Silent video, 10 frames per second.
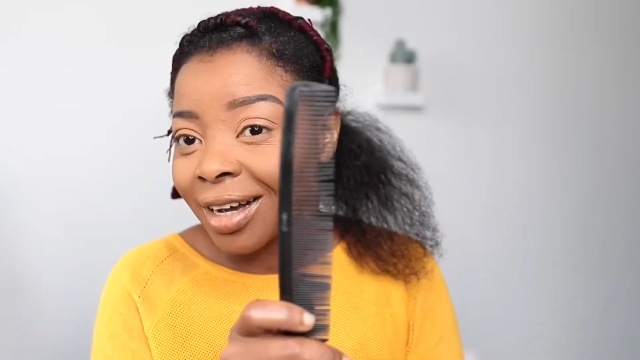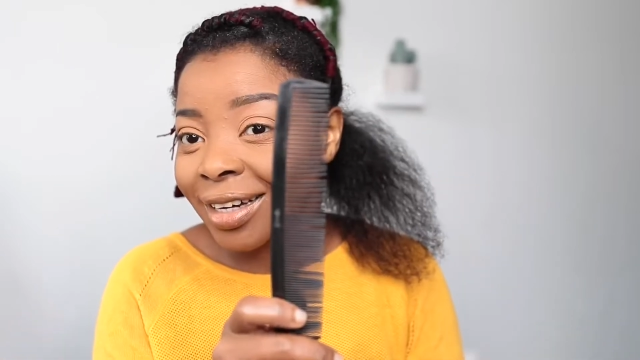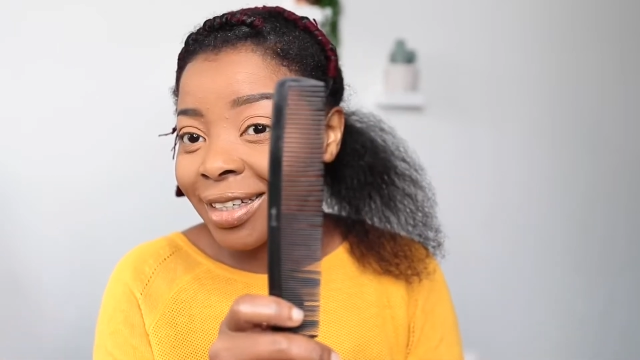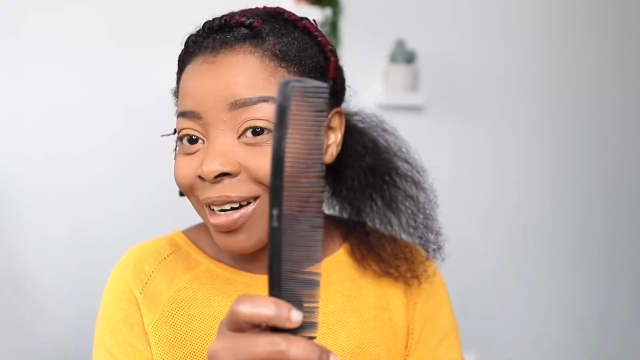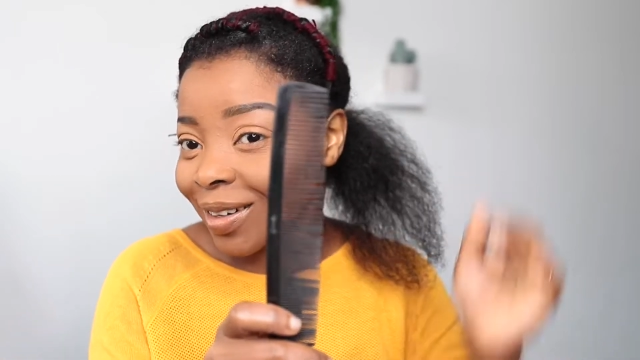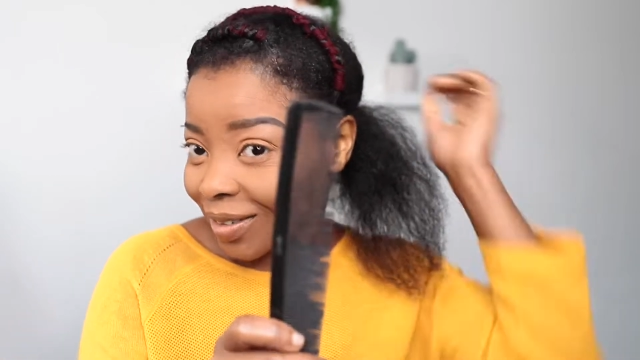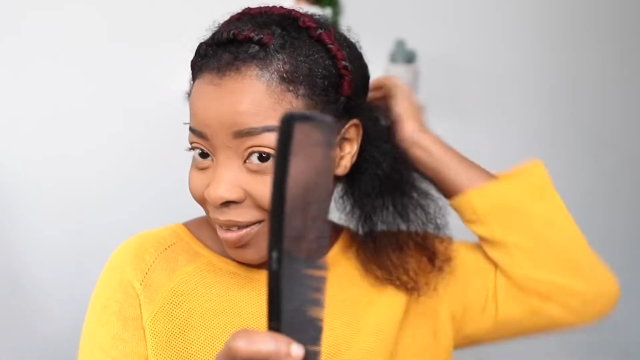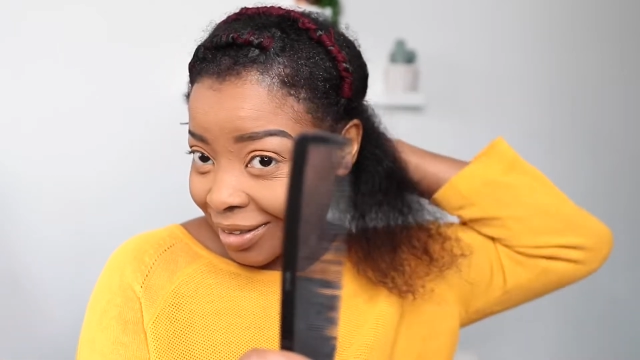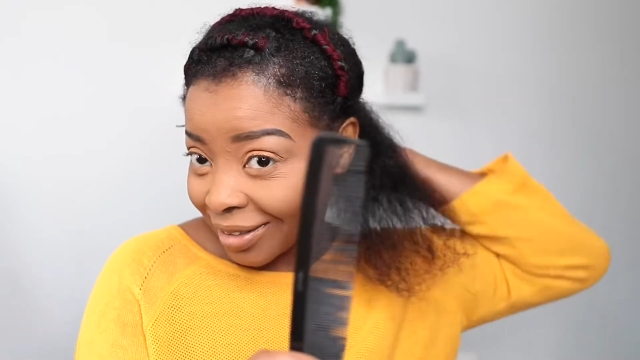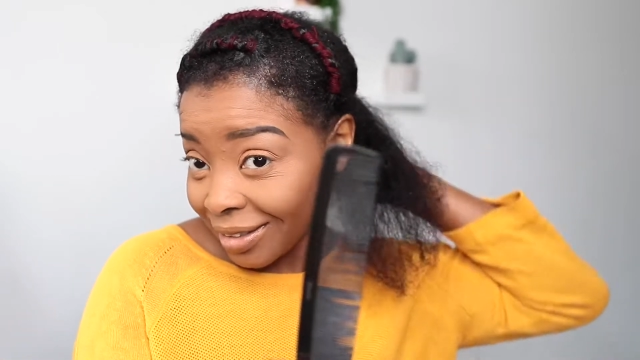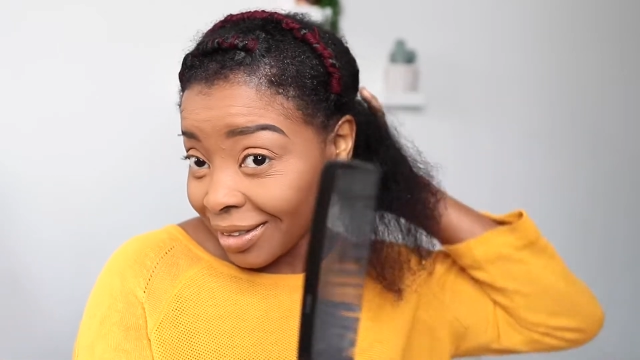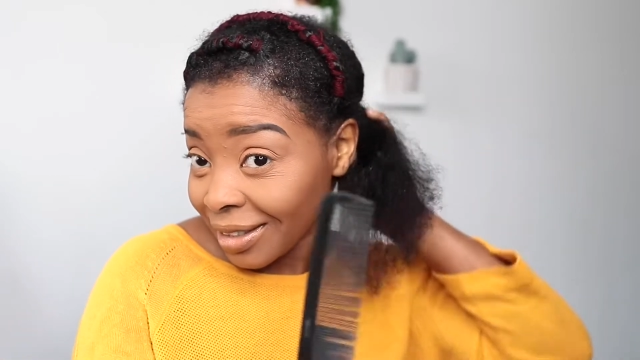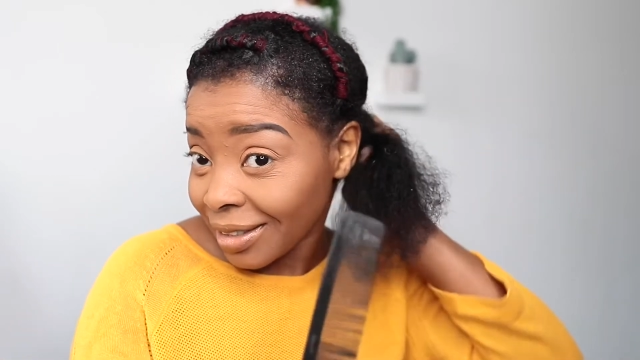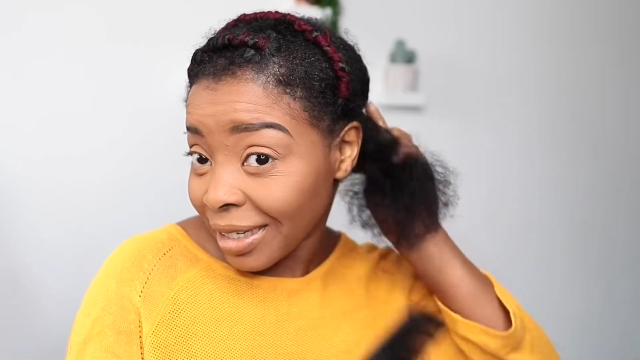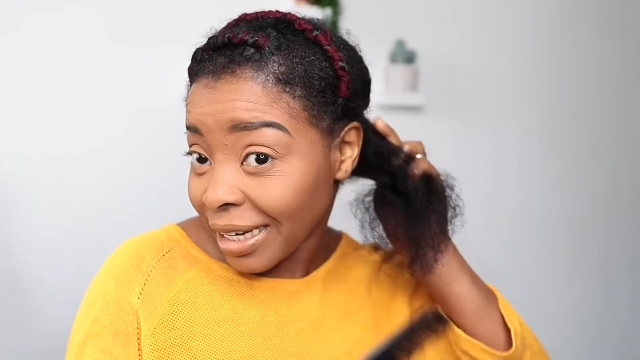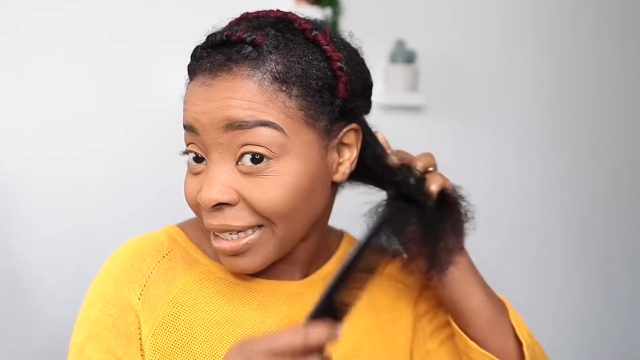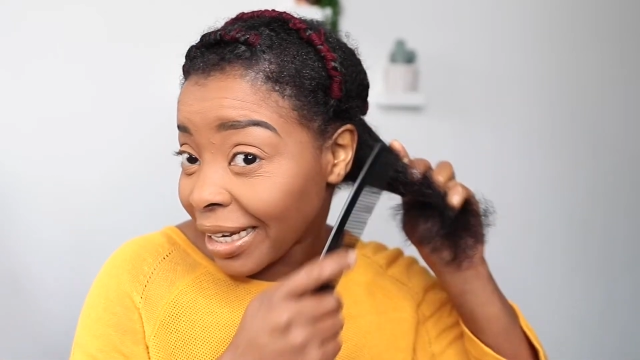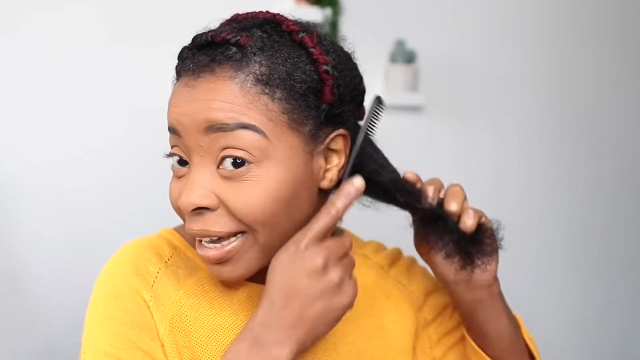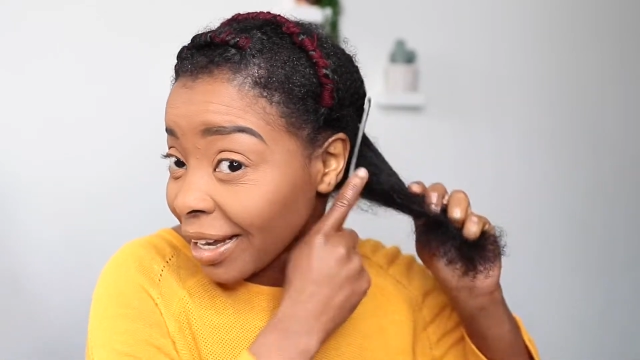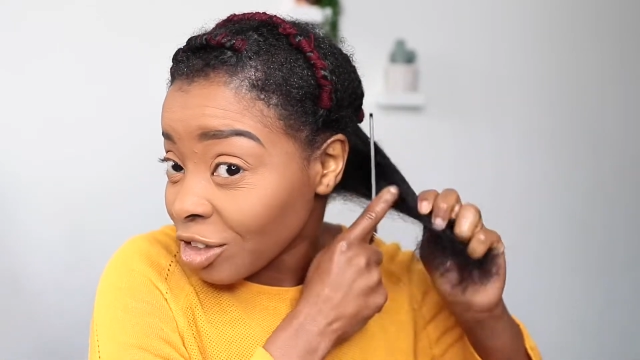a bit of oil on my hands,
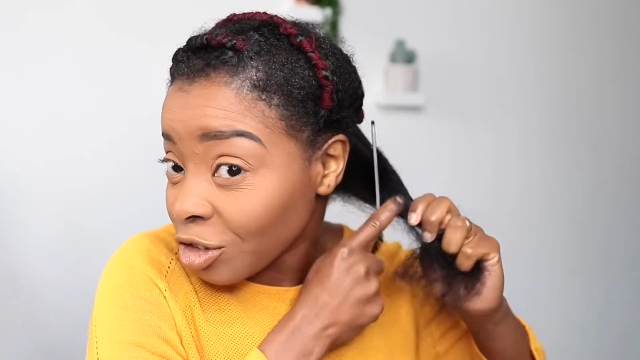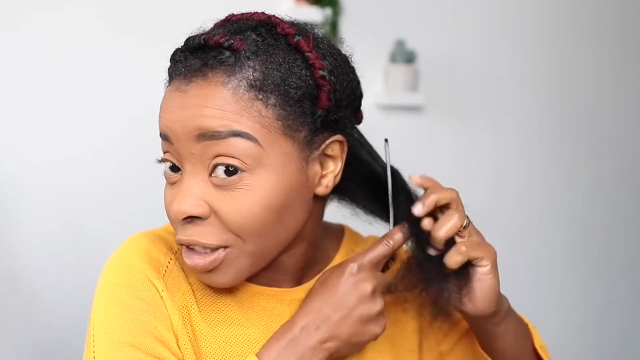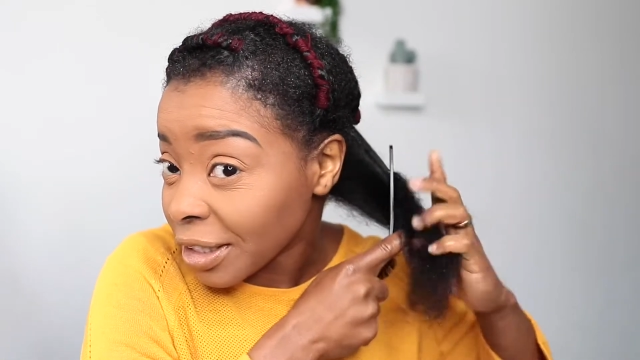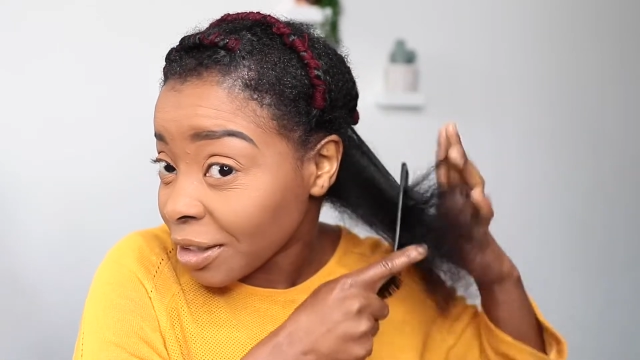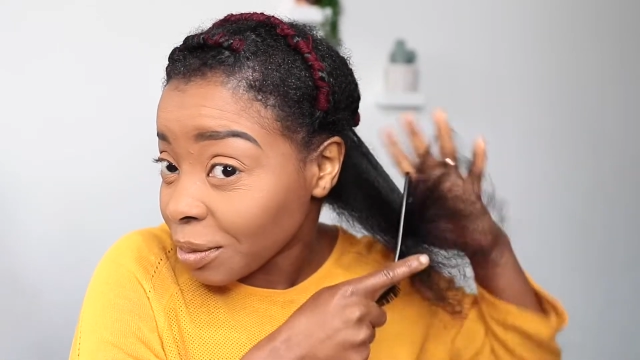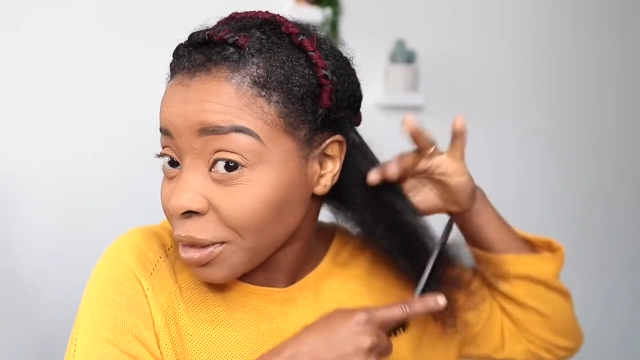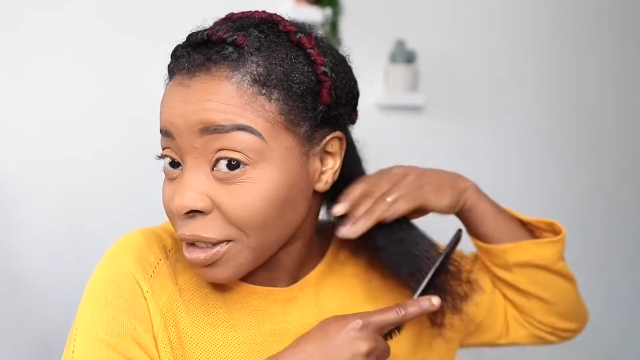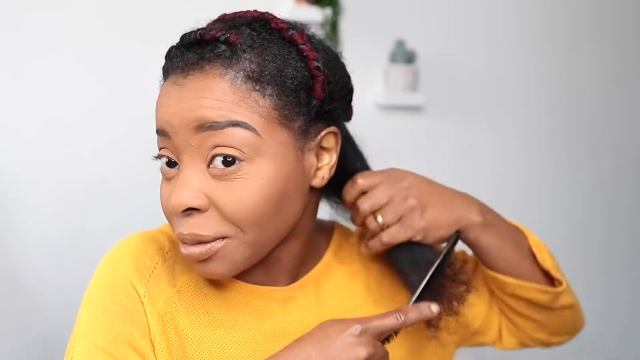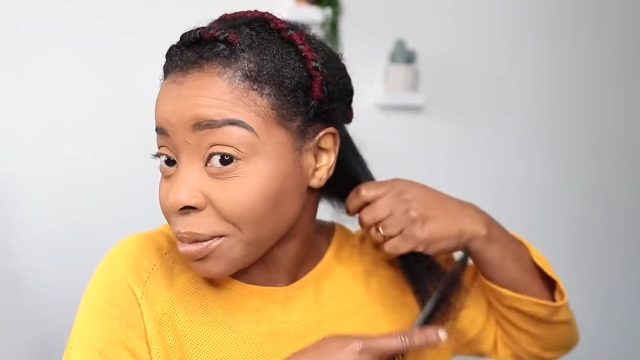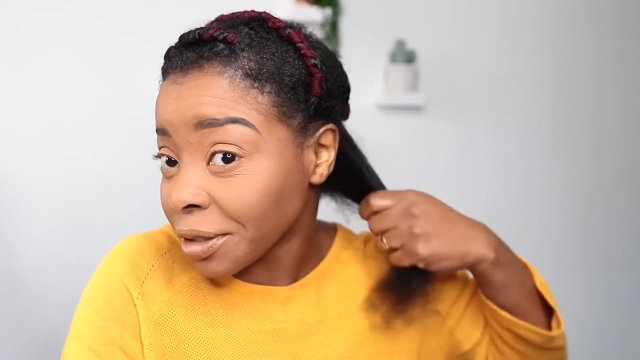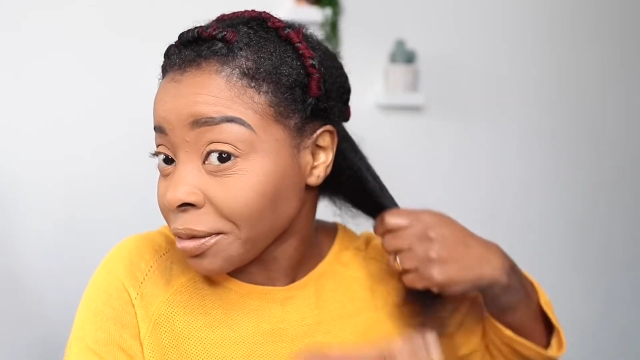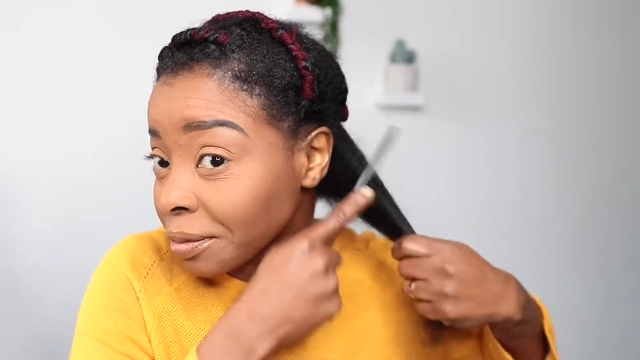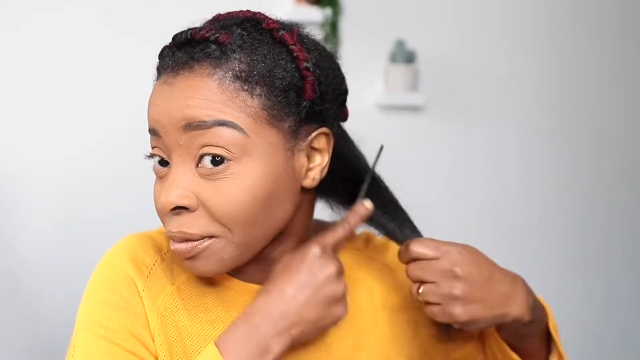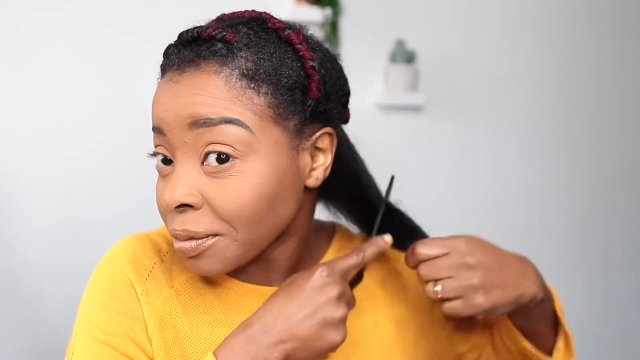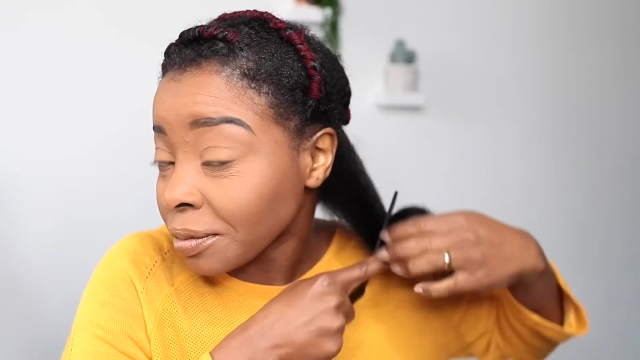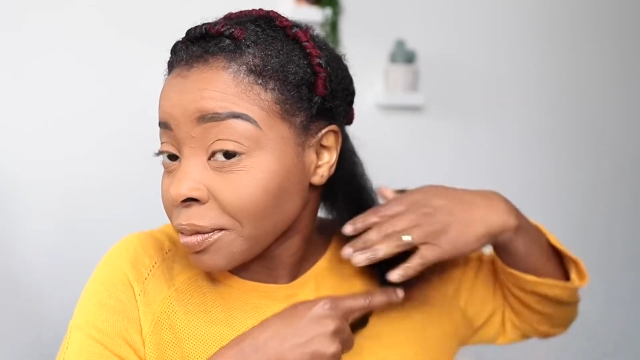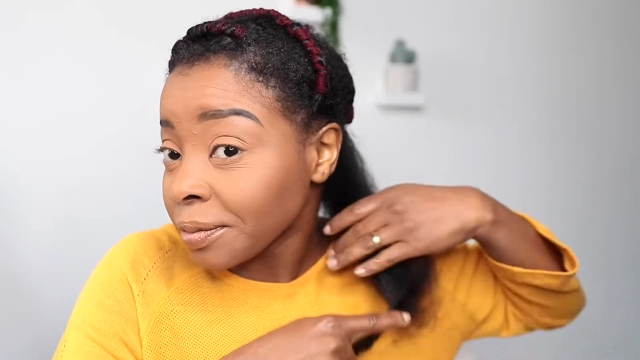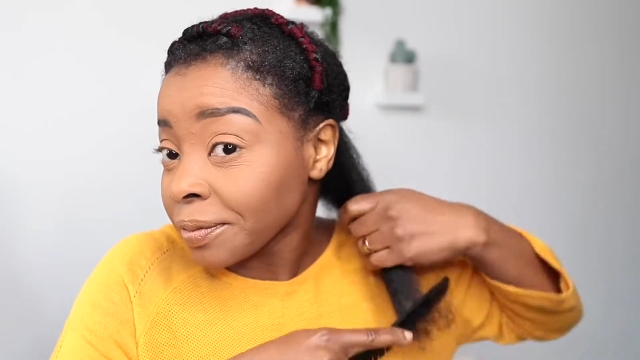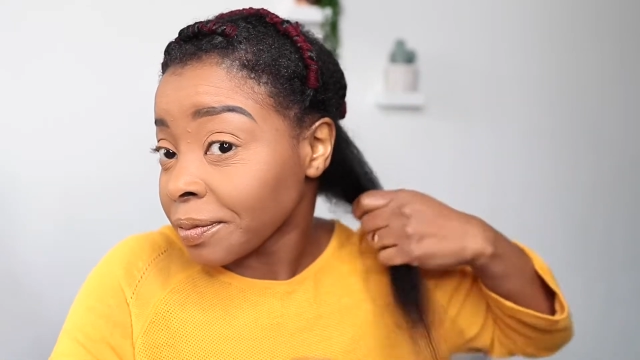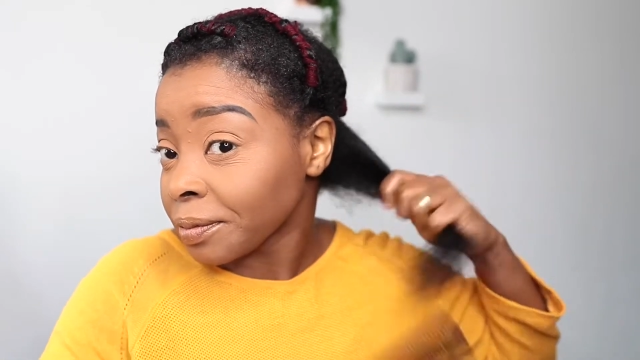so just to give it a slight
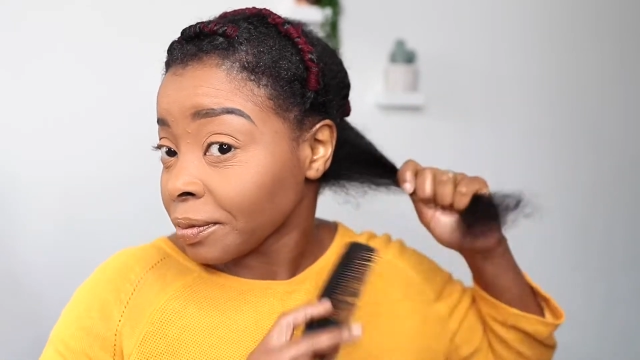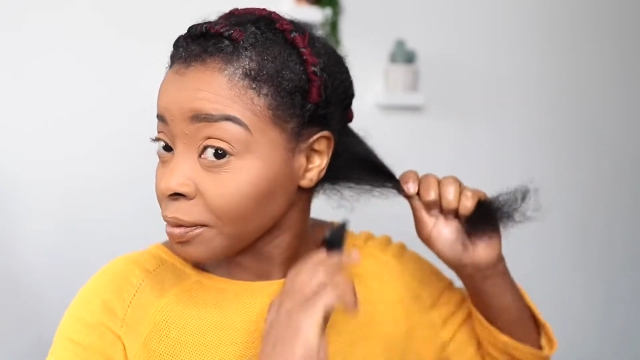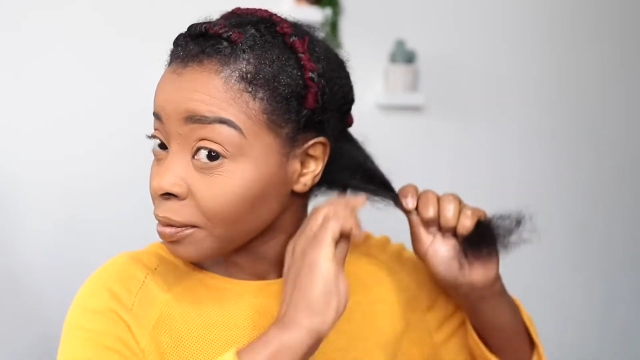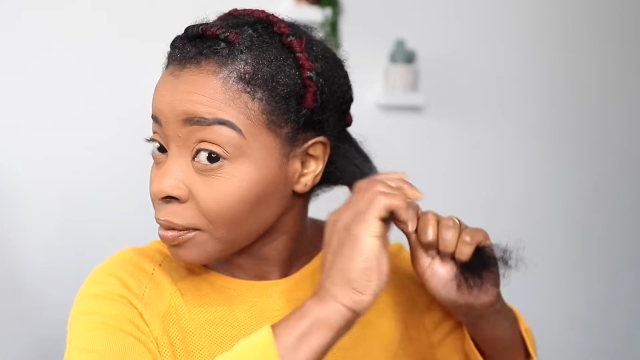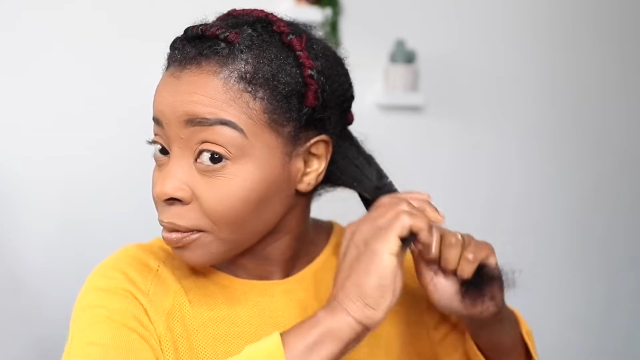slick to it.